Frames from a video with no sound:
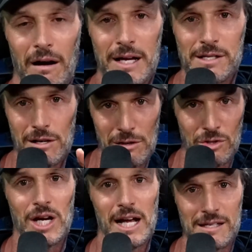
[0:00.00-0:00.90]
is there a
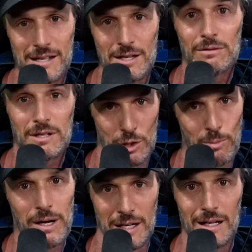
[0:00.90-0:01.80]
chance that you'll touch
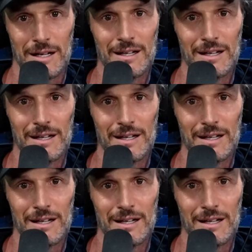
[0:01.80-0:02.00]
my dick?